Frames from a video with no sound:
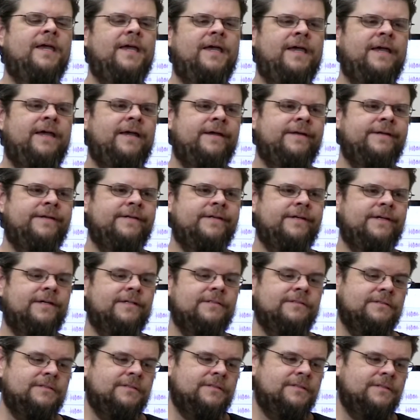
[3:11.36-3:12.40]
And
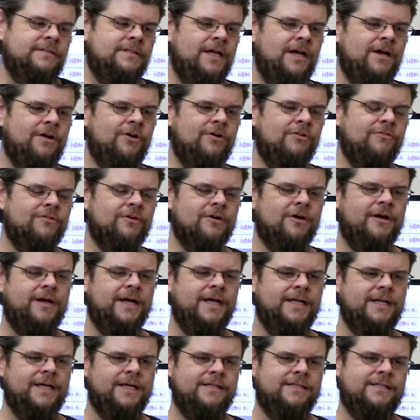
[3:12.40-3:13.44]
yeah, overall,
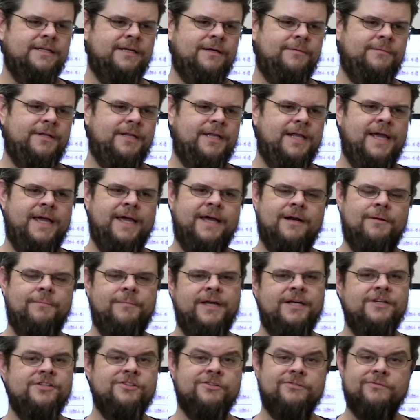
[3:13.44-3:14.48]
I liked it. I mean, the
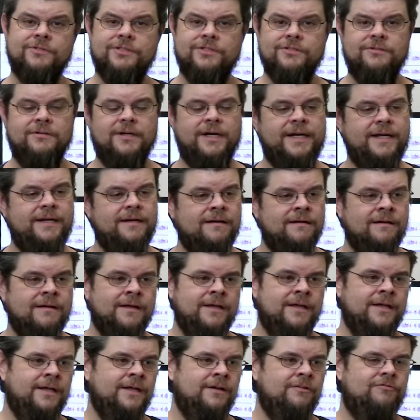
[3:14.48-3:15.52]
animation was great.
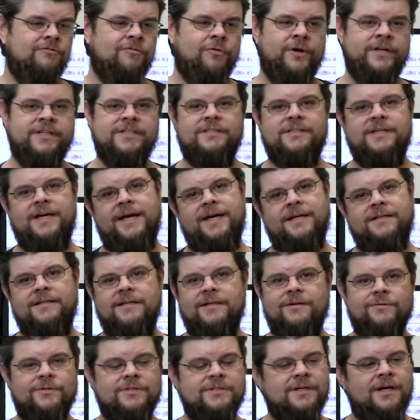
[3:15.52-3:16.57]
Voice
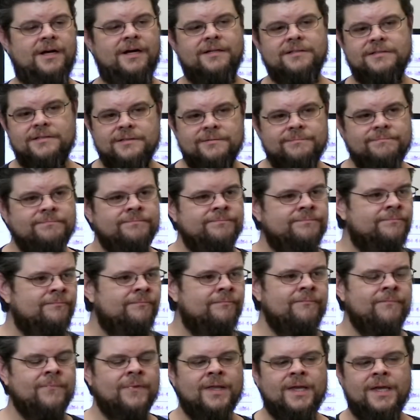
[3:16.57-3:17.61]
acting was awesome.
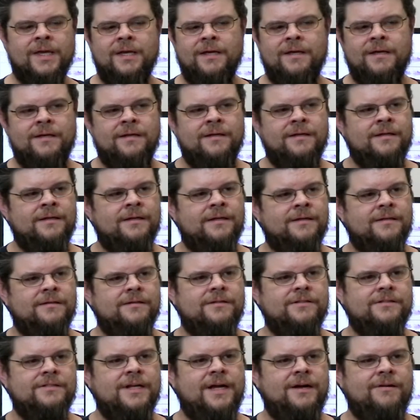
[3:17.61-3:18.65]

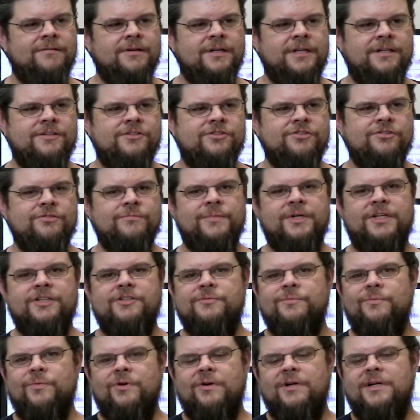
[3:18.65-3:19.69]
There's not really too
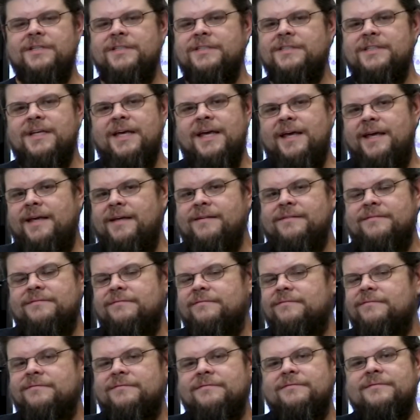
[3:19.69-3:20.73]
much more to say,
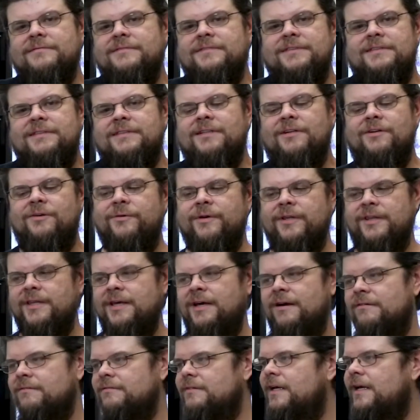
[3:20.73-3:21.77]

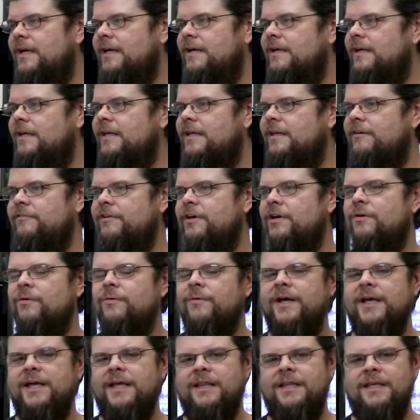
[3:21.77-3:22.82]
without kind of giving
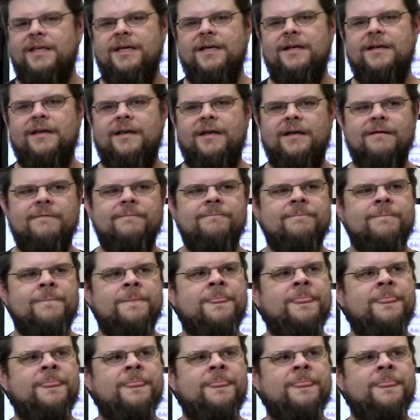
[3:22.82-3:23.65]
away the ending.